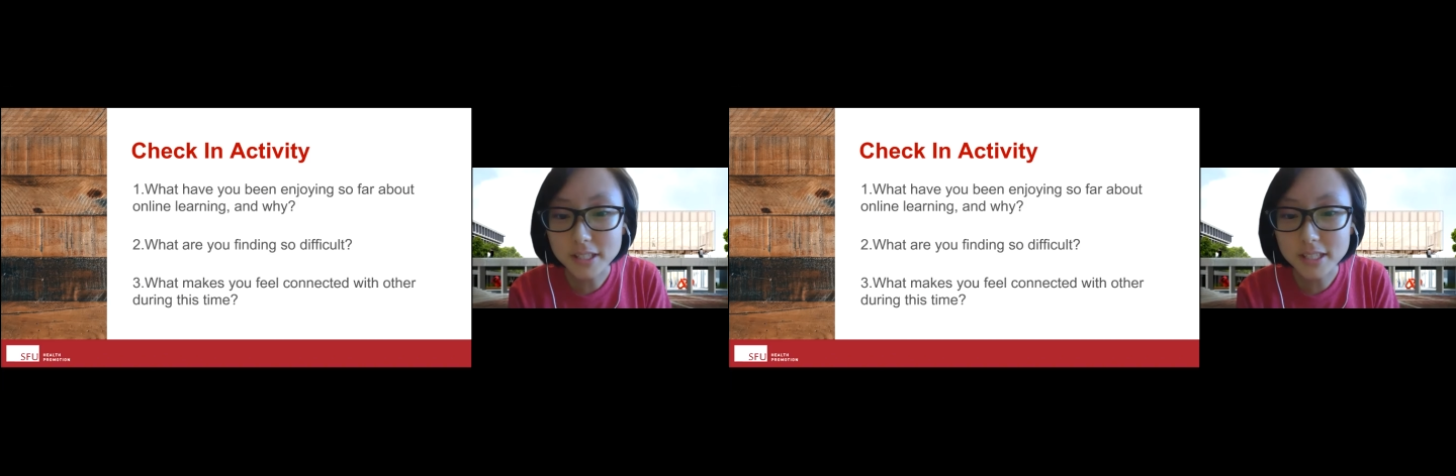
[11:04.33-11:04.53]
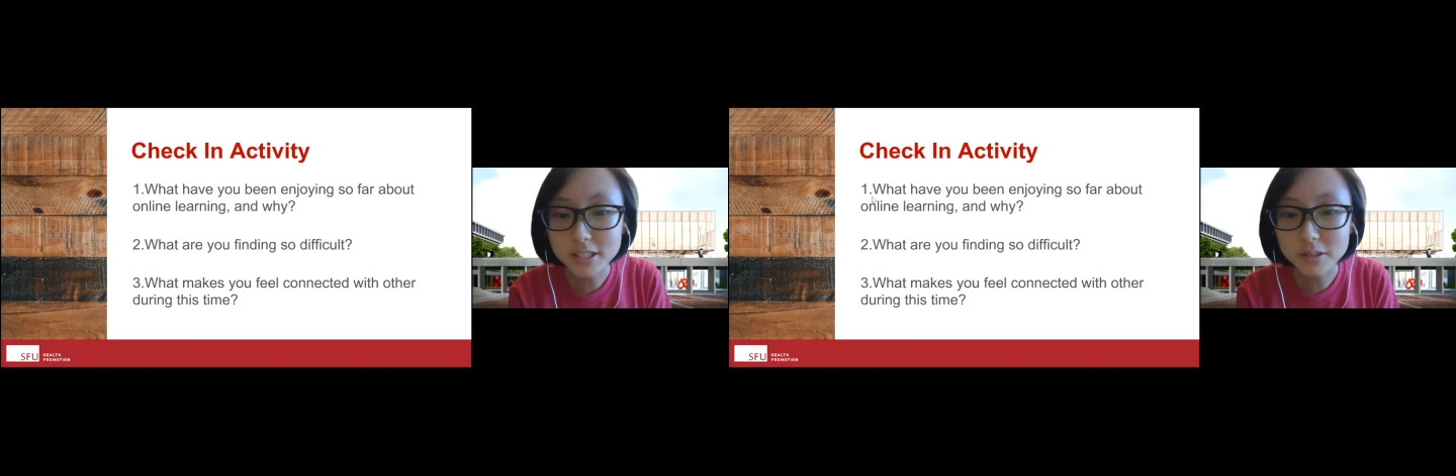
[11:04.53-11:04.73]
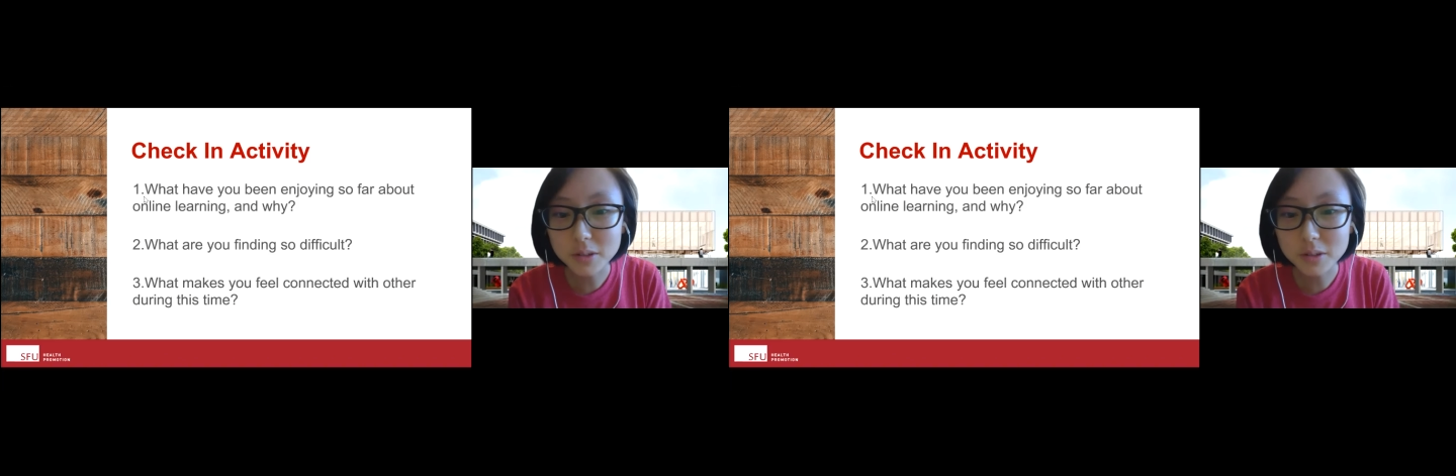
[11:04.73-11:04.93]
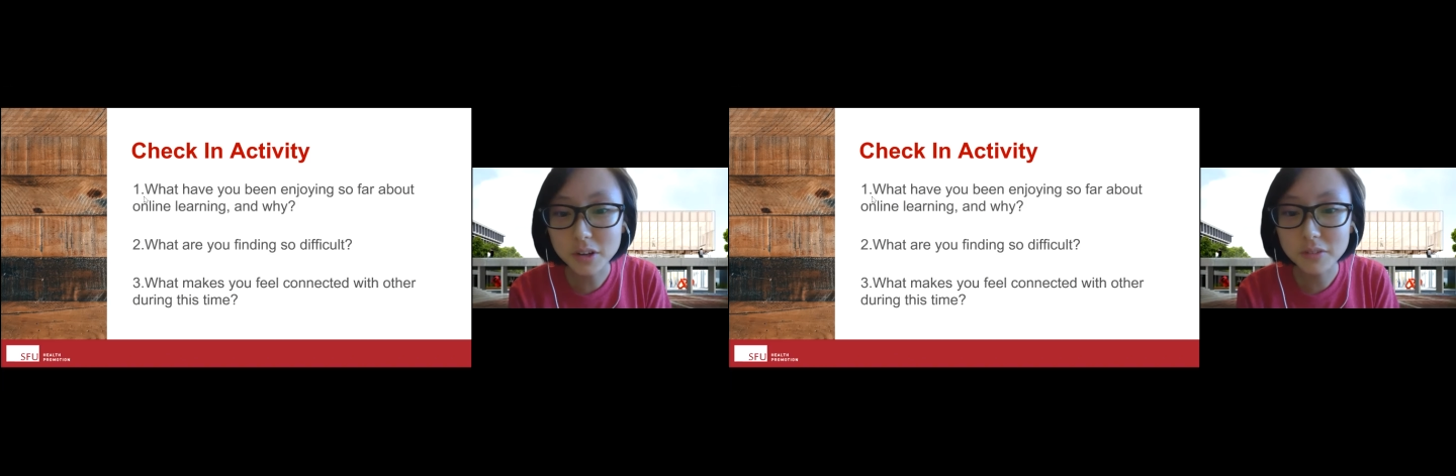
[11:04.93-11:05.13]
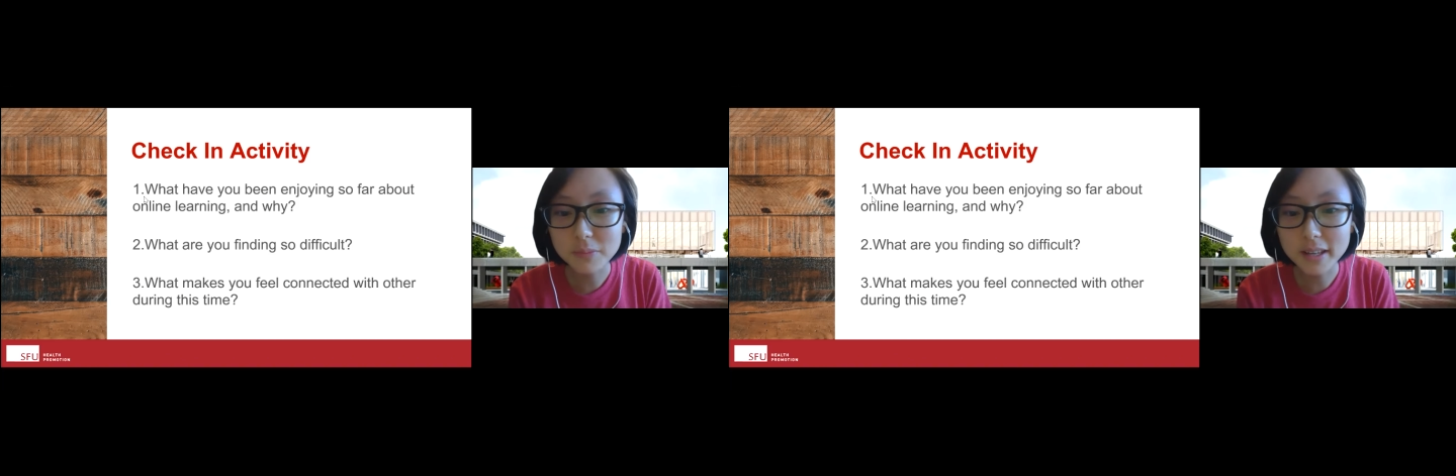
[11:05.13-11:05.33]
Discord where
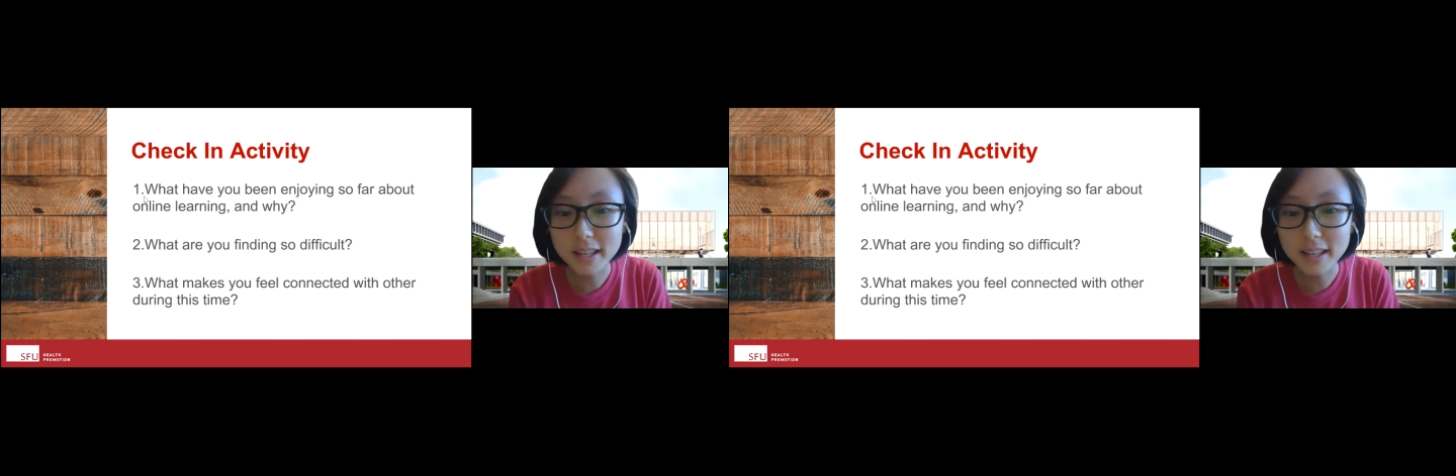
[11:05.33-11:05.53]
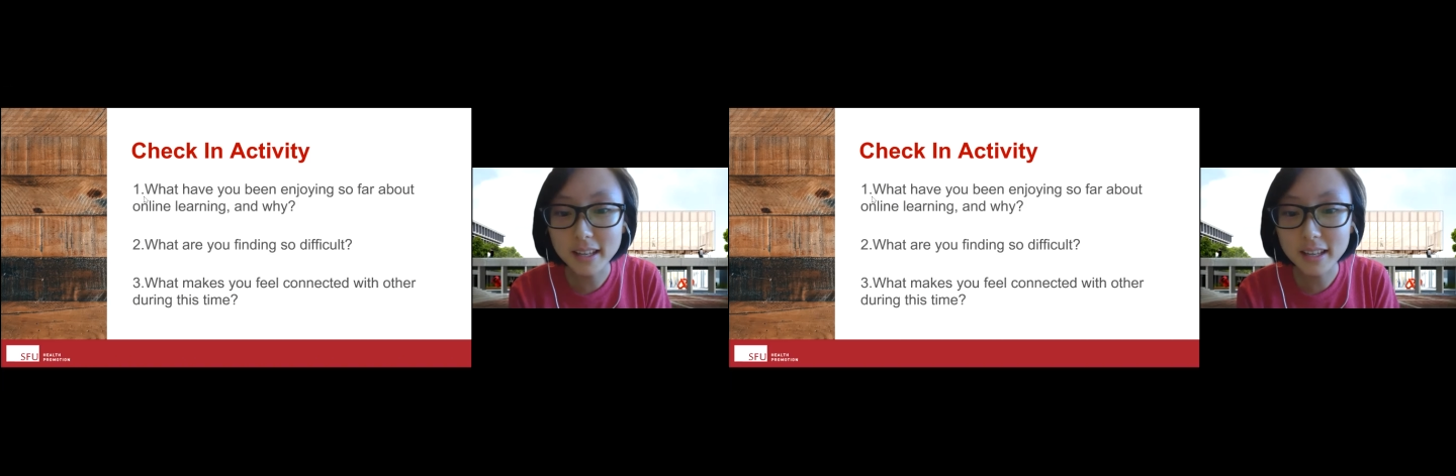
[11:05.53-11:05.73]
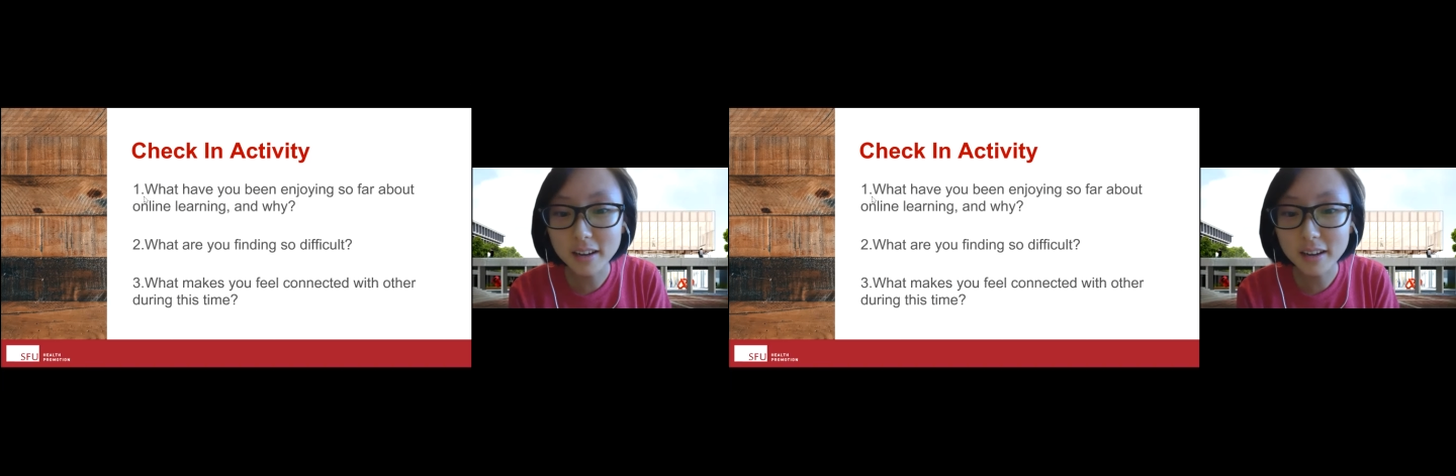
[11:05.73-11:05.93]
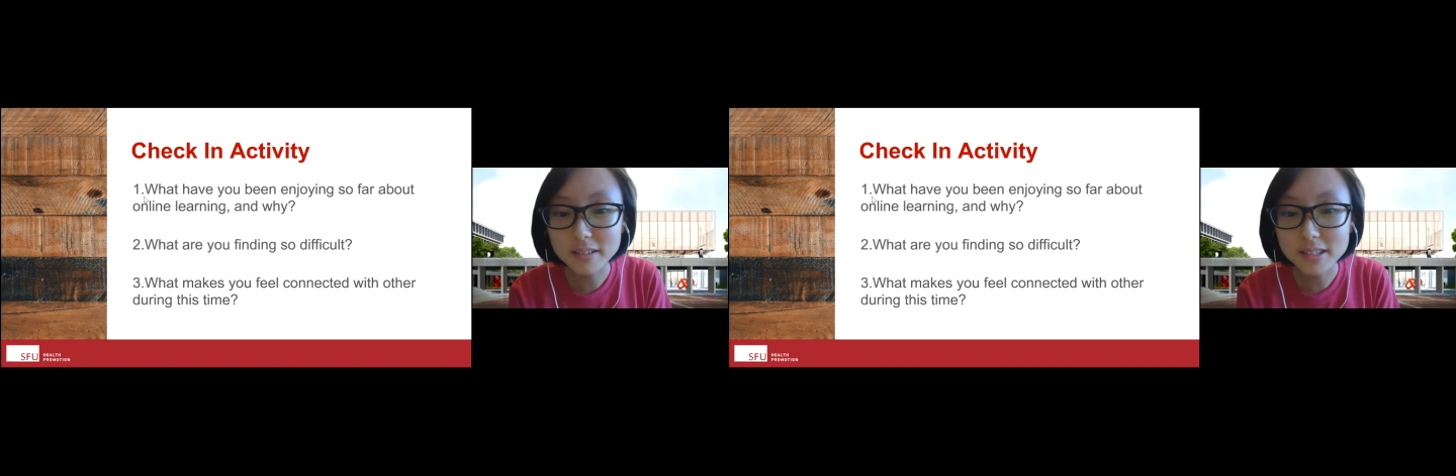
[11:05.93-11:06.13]
we've been hanging out